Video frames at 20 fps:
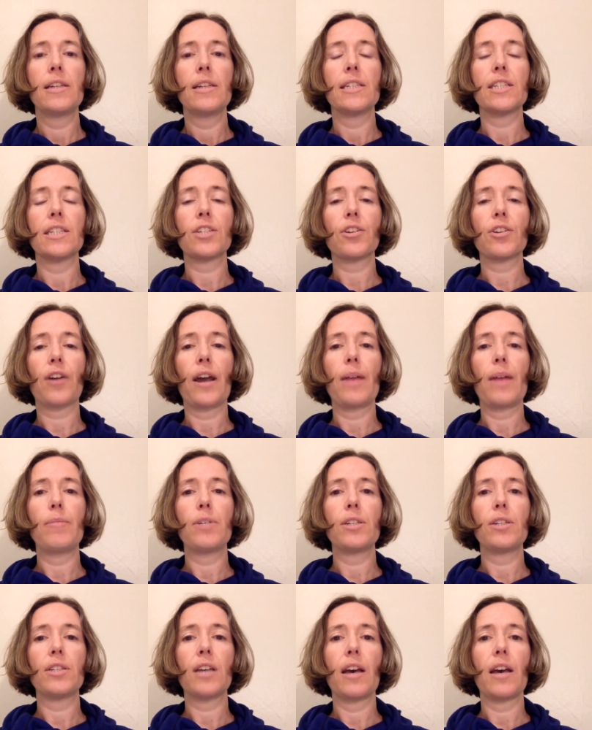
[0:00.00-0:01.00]
described
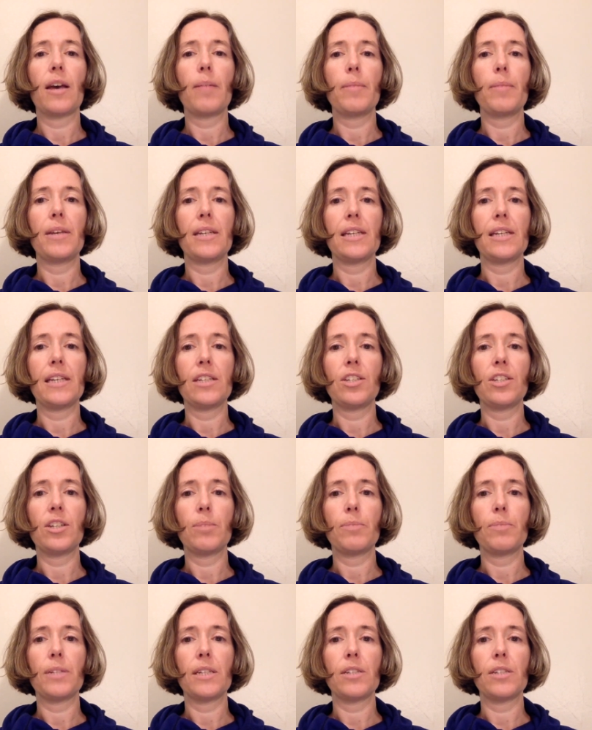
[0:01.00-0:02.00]
her time in
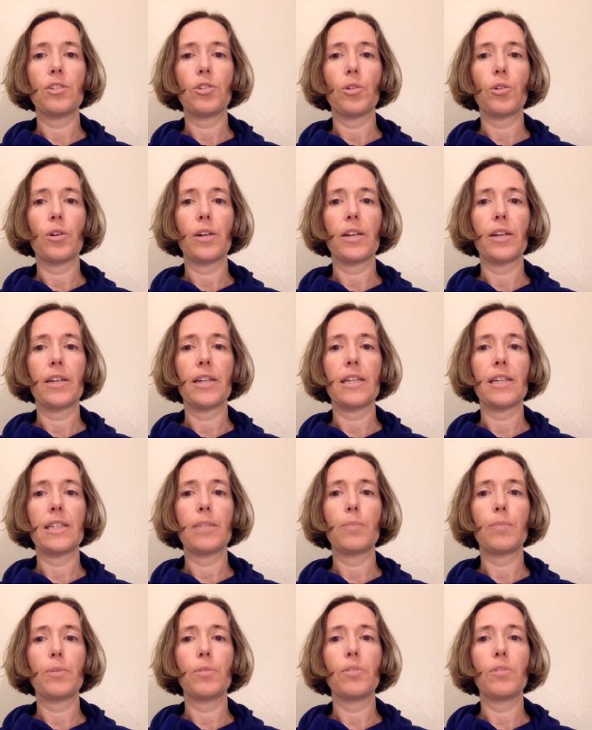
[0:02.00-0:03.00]
Egypt and Jordan
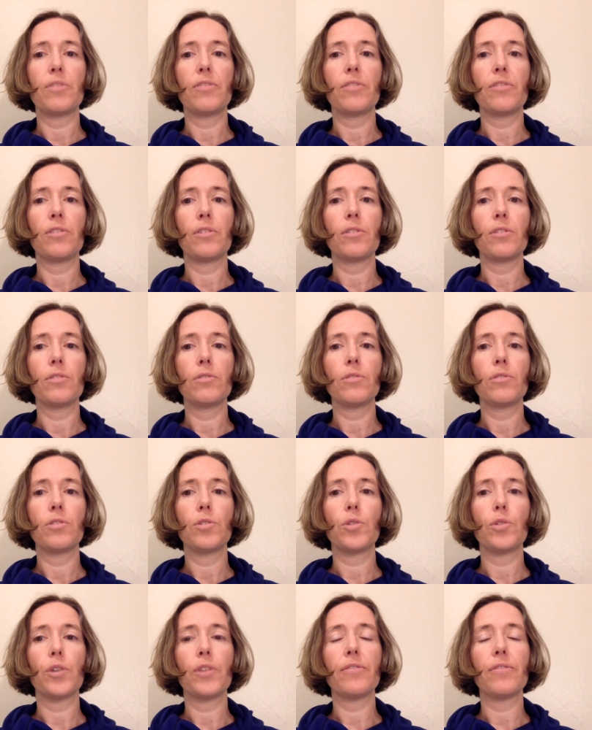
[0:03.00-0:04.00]
as beautiful,
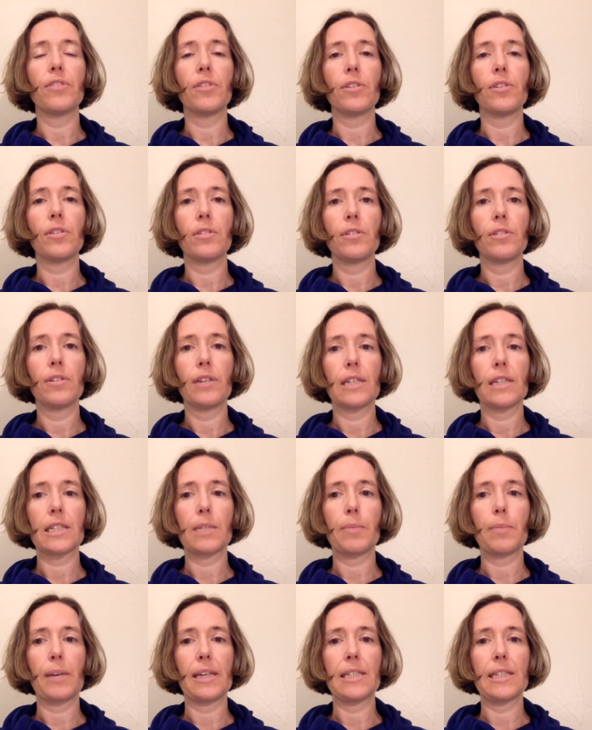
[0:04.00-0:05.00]
joyful,
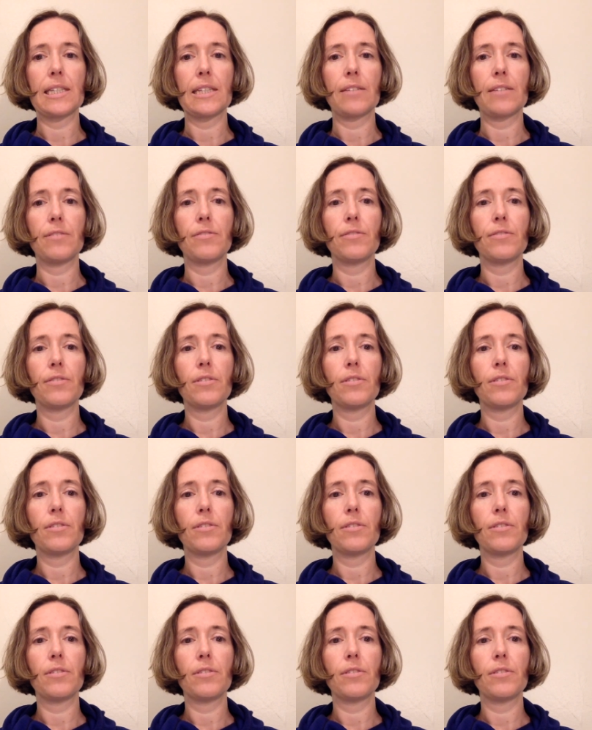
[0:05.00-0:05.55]
expansive.